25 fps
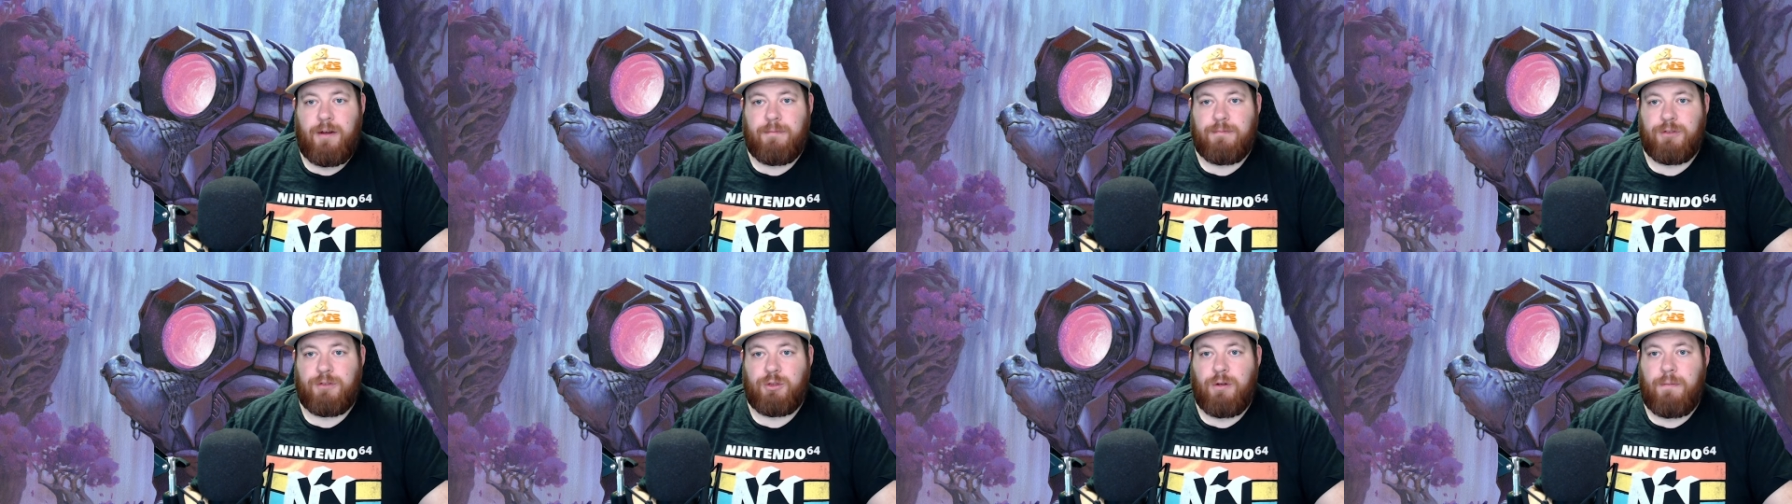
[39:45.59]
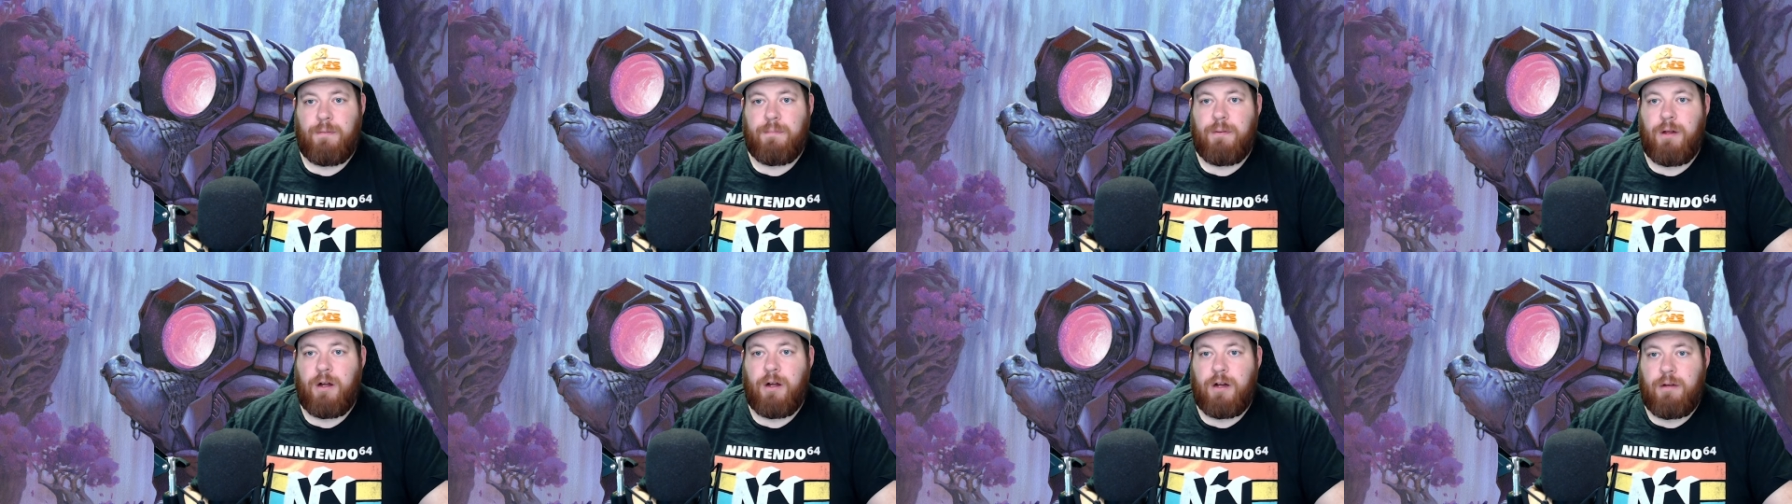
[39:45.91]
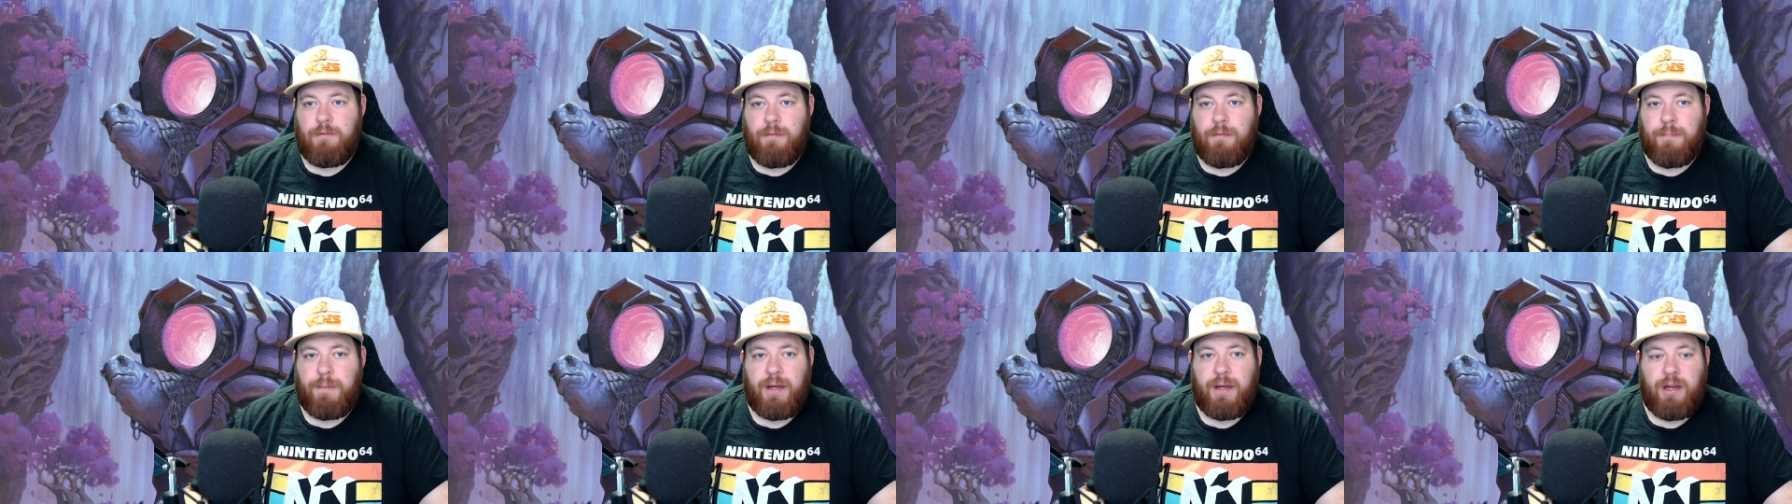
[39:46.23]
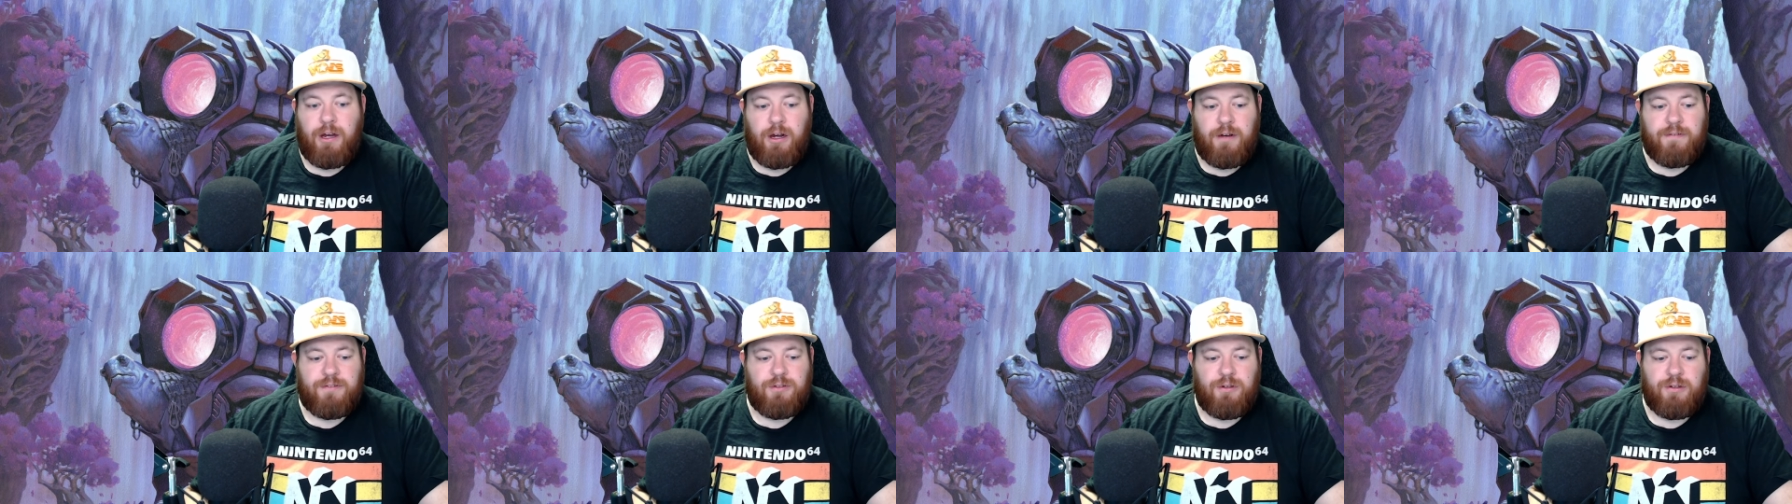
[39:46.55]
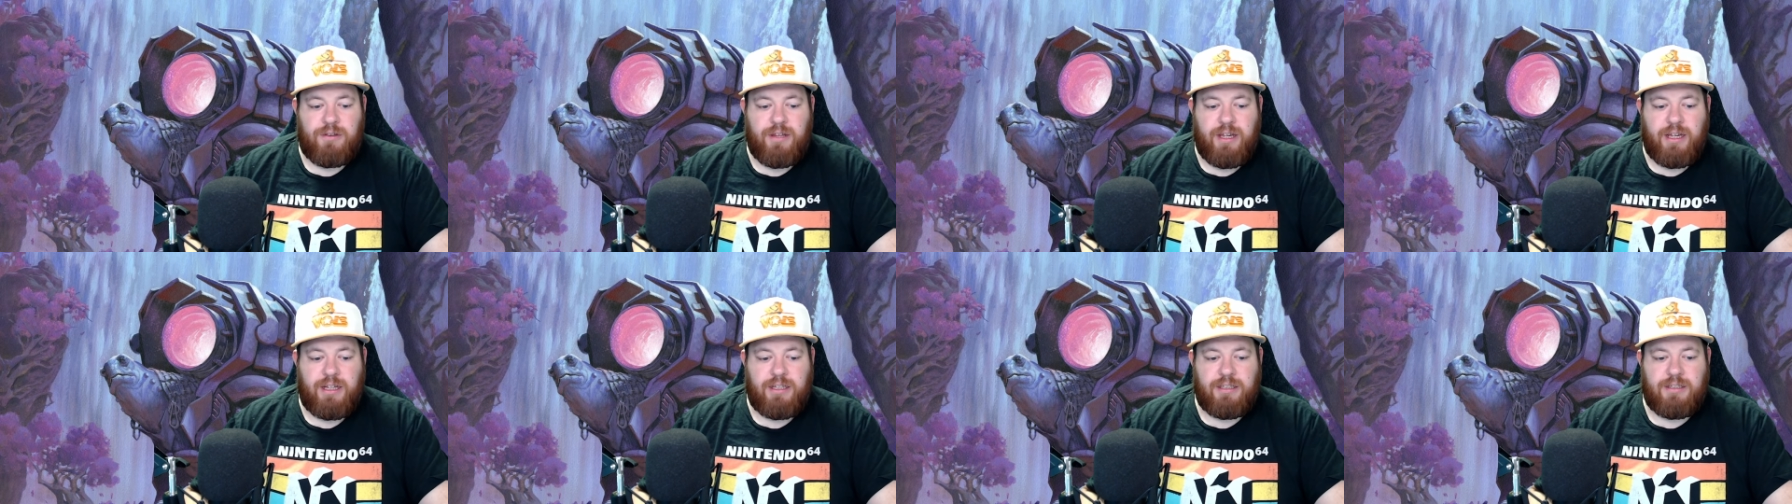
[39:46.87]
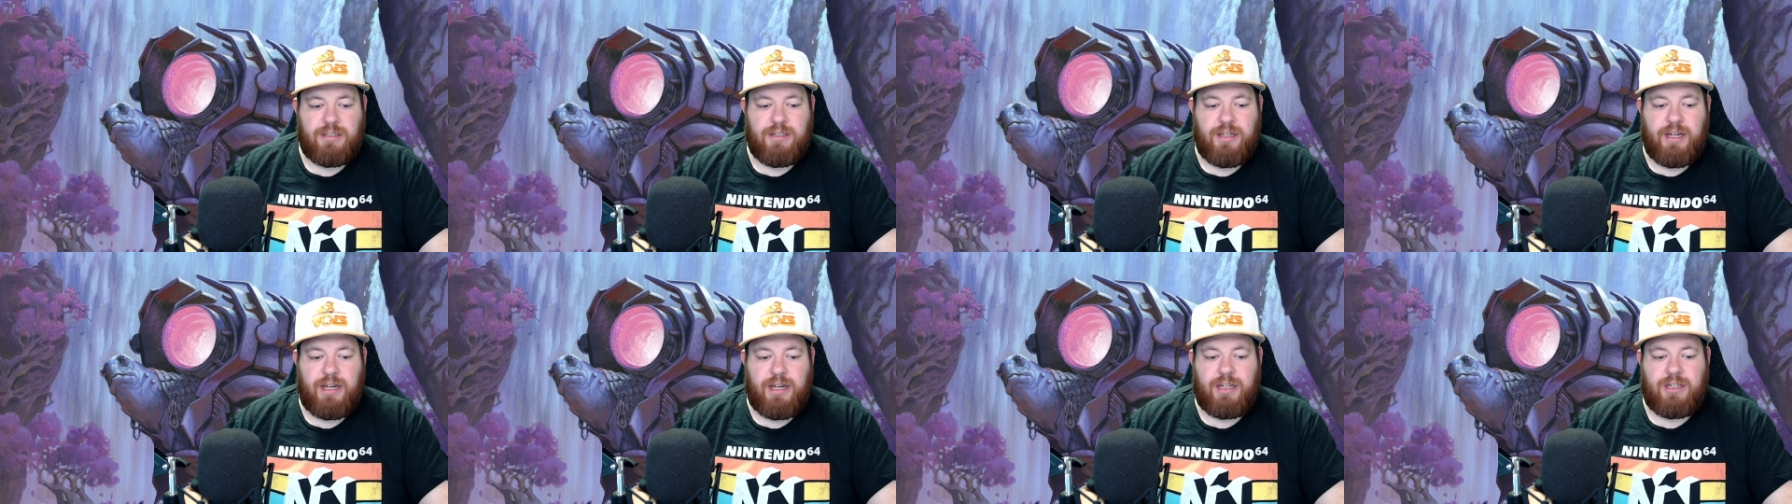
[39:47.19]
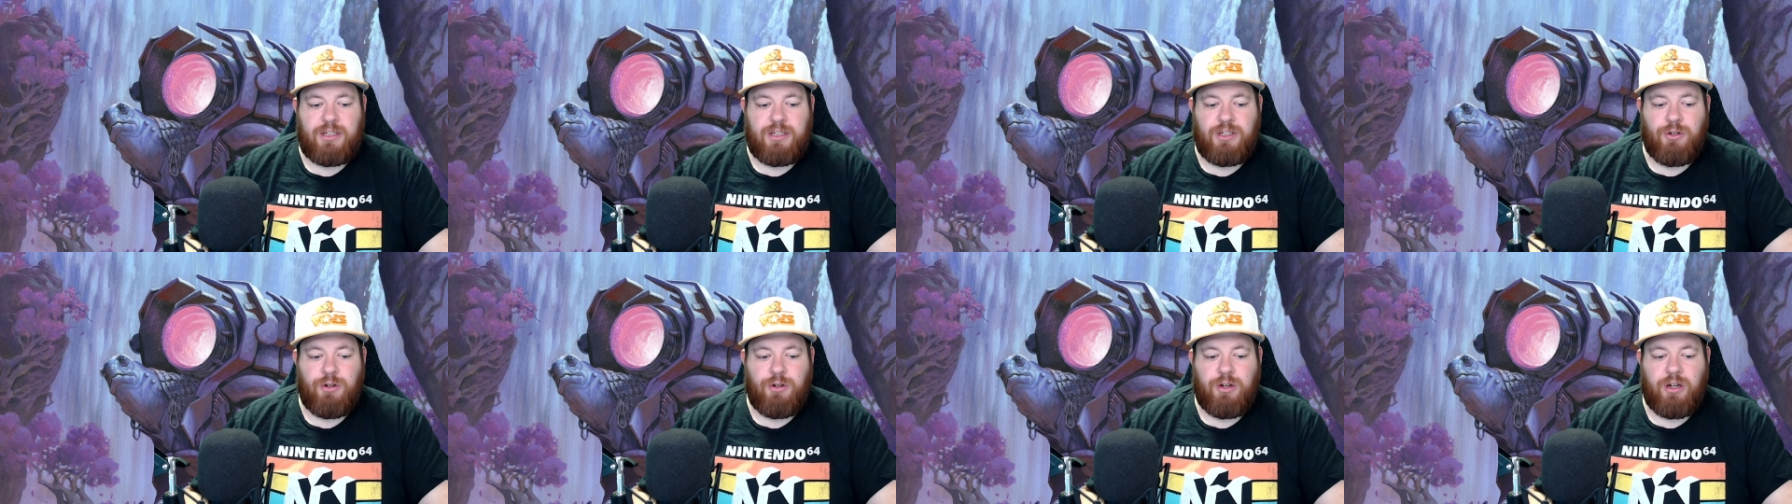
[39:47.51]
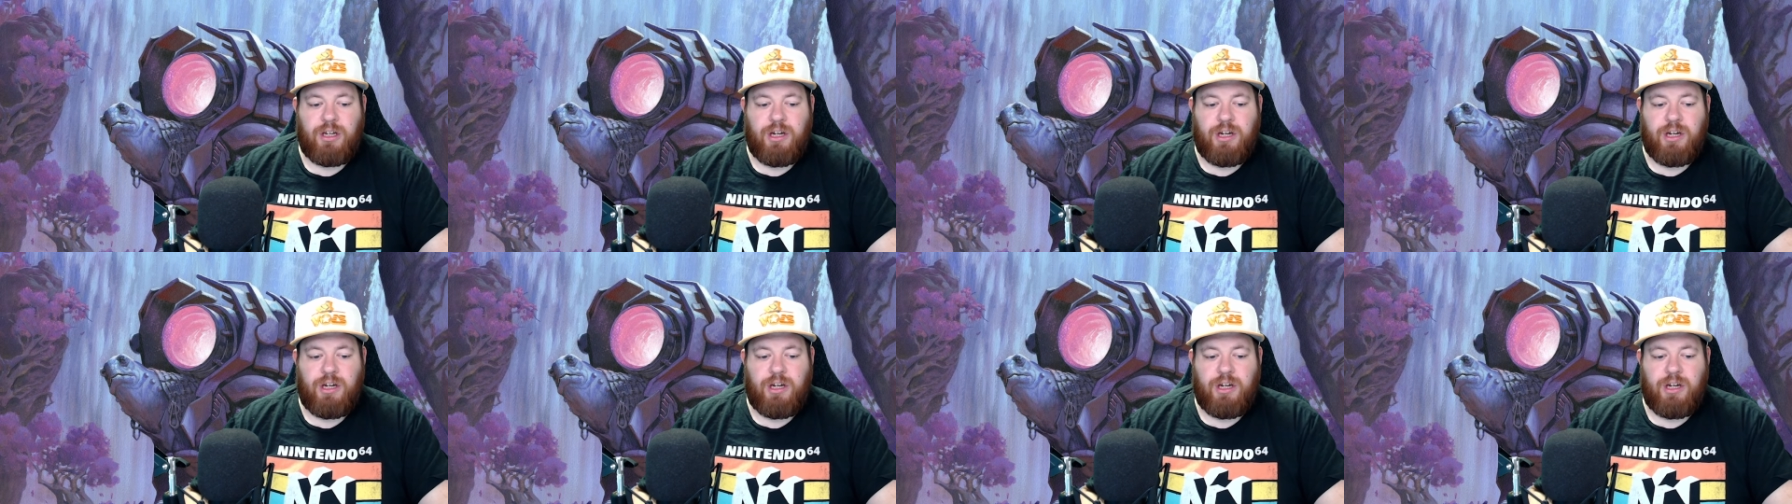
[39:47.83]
So unblockable payoffs are things that you're going